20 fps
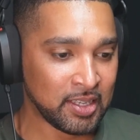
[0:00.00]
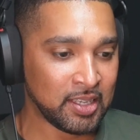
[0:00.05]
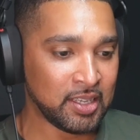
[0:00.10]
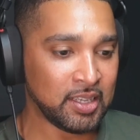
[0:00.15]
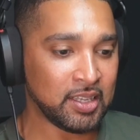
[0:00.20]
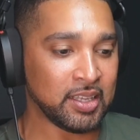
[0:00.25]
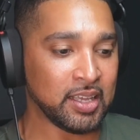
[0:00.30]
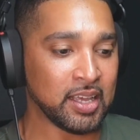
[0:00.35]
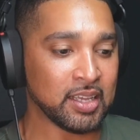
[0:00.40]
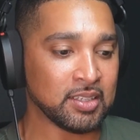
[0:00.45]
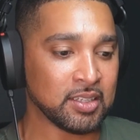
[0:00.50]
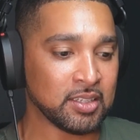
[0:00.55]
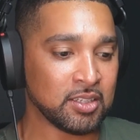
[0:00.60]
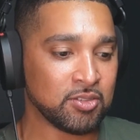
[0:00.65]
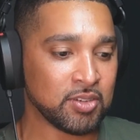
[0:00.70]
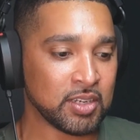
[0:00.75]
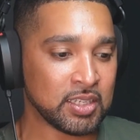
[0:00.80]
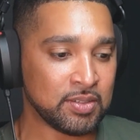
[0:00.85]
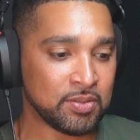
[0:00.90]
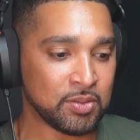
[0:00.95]
Yeah, it's a
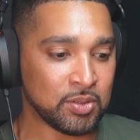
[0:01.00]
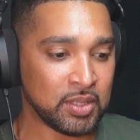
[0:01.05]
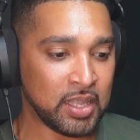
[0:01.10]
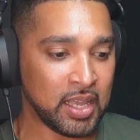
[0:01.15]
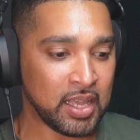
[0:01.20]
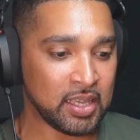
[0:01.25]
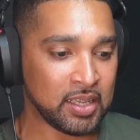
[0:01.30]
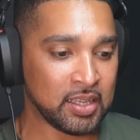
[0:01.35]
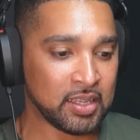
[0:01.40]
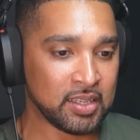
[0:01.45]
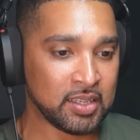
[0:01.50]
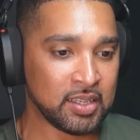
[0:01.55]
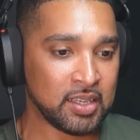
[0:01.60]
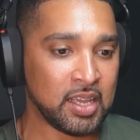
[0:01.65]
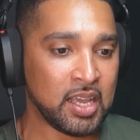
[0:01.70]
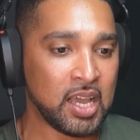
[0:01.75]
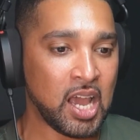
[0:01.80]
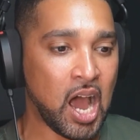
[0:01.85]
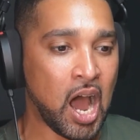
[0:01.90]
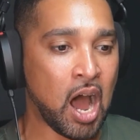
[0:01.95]
stressful day.
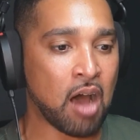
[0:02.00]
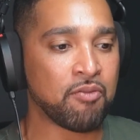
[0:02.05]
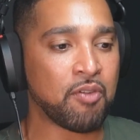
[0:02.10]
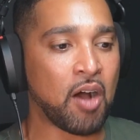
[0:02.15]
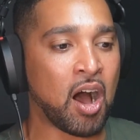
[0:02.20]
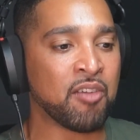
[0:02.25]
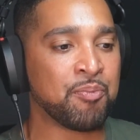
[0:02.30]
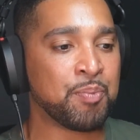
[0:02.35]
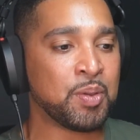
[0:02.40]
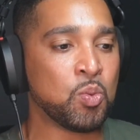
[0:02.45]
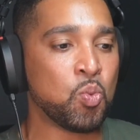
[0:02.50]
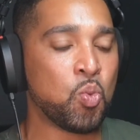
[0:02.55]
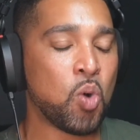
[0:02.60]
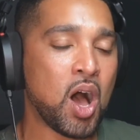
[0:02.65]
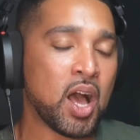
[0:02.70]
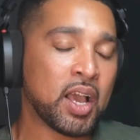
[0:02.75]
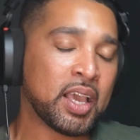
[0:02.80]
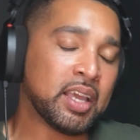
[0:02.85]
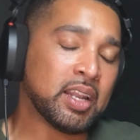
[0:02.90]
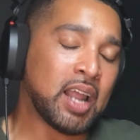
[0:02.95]
I've been
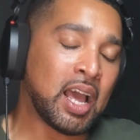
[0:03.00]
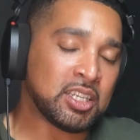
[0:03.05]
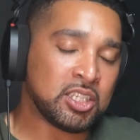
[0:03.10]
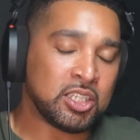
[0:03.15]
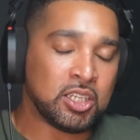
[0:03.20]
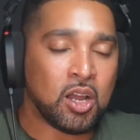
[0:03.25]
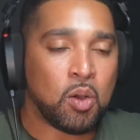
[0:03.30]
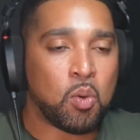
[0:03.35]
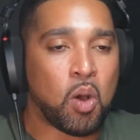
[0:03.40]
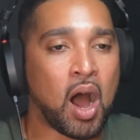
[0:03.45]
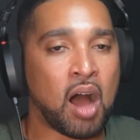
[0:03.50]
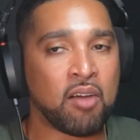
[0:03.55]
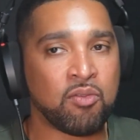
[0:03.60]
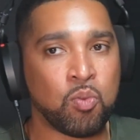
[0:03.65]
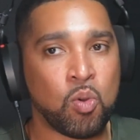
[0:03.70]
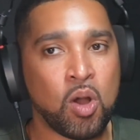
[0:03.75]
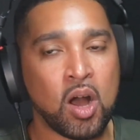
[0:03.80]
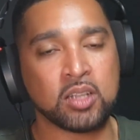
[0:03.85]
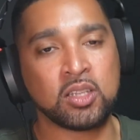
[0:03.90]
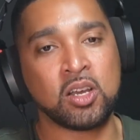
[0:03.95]
working. Actually, you know what? I've
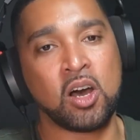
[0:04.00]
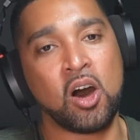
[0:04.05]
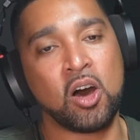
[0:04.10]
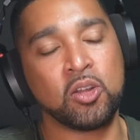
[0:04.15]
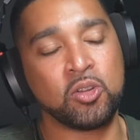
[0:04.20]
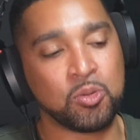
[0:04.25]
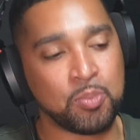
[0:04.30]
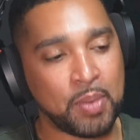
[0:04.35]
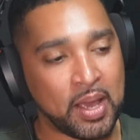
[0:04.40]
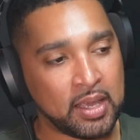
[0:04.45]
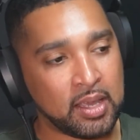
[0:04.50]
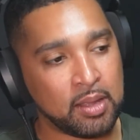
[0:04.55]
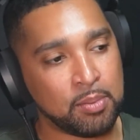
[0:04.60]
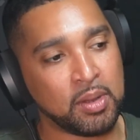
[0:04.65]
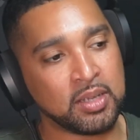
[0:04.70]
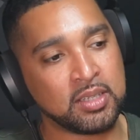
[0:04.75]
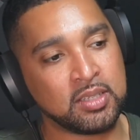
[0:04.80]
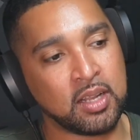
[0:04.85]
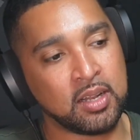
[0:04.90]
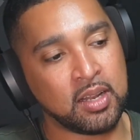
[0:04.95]
worked hard on making
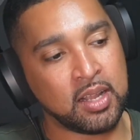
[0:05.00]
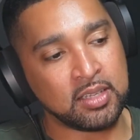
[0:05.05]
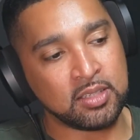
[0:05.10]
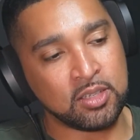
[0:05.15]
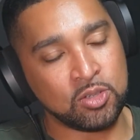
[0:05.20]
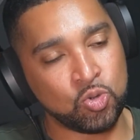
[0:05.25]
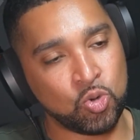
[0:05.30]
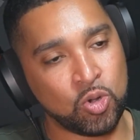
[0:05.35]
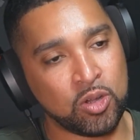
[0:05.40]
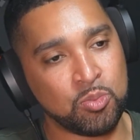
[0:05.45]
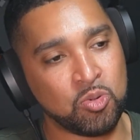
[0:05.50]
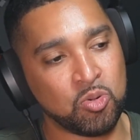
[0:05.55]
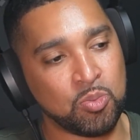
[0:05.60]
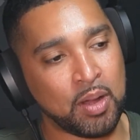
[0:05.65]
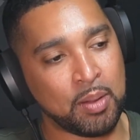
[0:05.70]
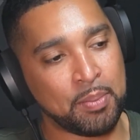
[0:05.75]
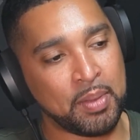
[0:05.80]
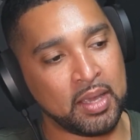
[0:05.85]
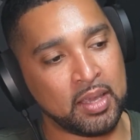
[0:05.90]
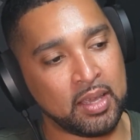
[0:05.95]
my Sundays enjoyable
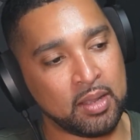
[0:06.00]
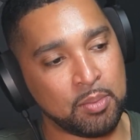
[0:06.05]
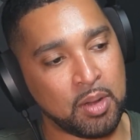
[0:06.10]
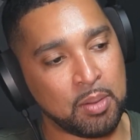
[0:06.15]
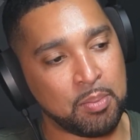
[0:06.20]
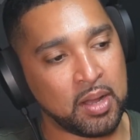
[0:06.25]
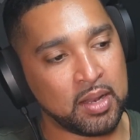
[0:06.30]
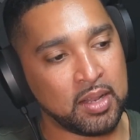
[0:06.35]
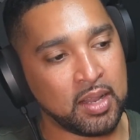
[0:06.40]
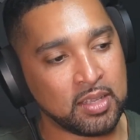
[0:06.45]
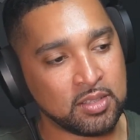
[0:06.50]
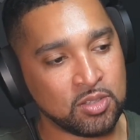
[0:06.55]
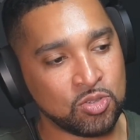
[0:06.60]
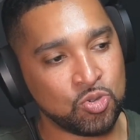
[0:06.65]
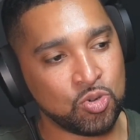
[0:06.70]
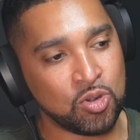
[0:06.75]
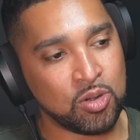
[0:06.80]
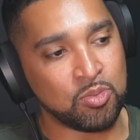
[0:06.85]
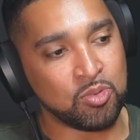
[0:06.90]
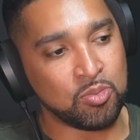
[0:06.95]
by making my Mondays
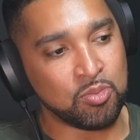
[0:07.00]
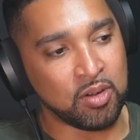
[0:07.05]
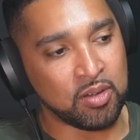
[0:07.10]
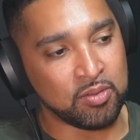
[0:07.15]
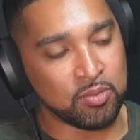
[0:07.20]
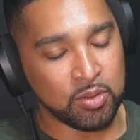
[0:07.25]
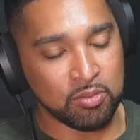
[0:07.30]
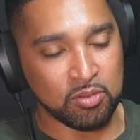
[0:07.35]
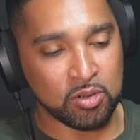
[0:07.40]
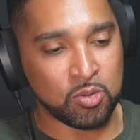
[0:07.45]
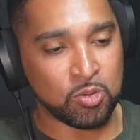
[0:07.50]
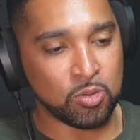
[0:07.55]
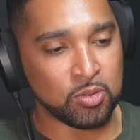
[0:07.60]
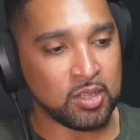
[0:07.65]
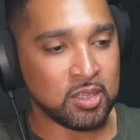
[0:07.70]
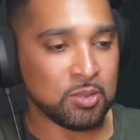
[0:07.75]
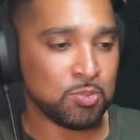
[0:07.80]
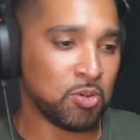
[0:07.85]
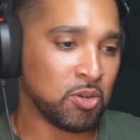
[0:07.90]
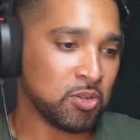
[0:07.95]
enjoyable, bruv. We record
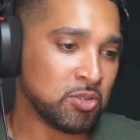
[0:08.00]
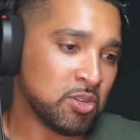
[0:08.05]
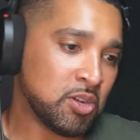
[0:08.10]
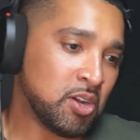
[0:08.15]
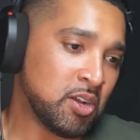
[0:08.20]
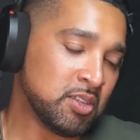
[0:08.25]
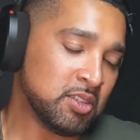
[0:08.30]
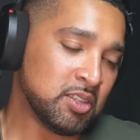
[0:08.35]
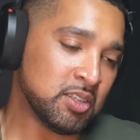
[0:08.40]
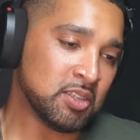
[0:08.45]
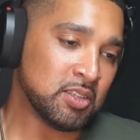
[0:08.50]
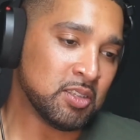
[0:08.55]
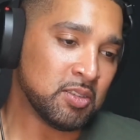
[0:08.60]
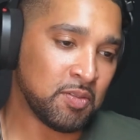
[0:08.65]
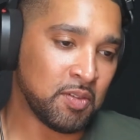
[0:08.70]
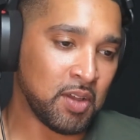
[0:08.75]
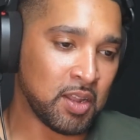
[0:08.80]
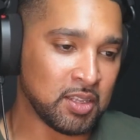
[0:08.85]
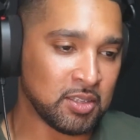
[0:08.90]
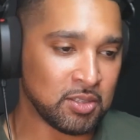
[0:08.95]
this podcast. This is
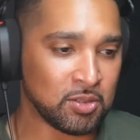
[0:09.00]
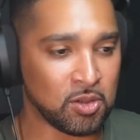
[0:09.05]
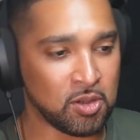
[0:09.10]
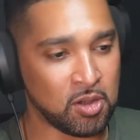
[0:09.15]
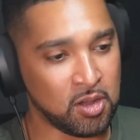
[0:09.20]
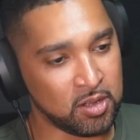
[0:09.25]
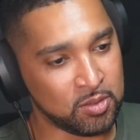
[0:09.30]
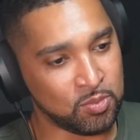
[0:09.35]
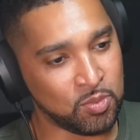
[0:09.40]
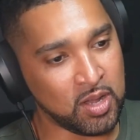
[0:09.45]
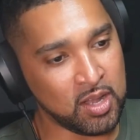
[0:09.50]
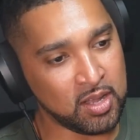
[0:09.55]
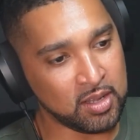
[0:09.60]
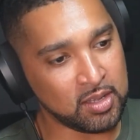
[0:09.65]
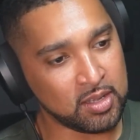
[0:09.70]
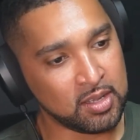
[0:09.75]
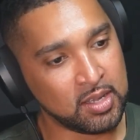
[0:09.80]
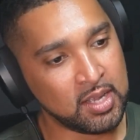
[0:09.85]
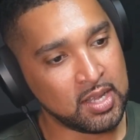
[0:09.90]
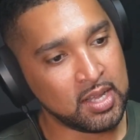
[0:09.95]
fun. It's not hard
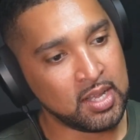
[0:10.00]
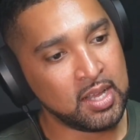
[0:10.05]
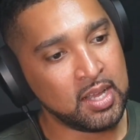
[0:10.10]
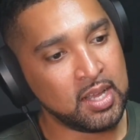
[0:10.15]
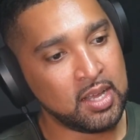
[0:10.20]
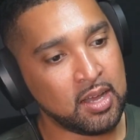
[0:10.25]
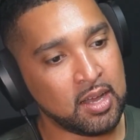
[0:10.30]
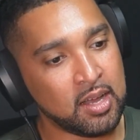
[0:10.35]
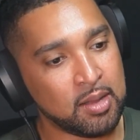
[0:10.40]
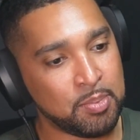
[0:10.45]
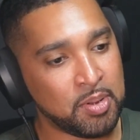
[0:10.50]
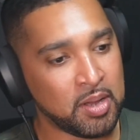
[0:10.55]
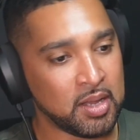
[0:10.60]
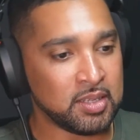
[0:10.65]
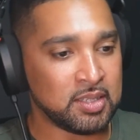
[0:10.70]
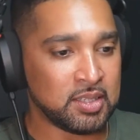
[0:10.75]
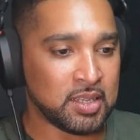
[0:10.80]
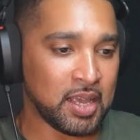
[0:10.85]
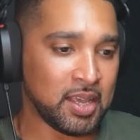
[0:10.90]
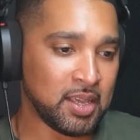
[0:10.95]
work, per
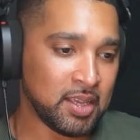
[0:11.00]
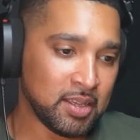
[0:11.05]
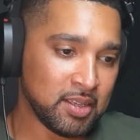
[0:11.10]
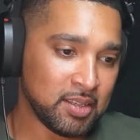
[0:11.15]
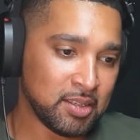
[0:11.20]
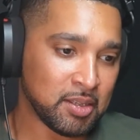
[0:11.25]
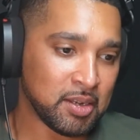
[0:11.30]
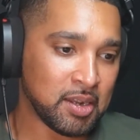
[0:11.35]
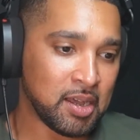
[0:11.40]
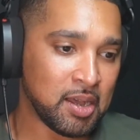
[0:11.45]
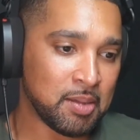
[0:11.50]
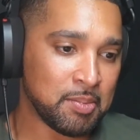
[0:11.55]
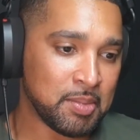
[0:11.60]
se. You know what I mean?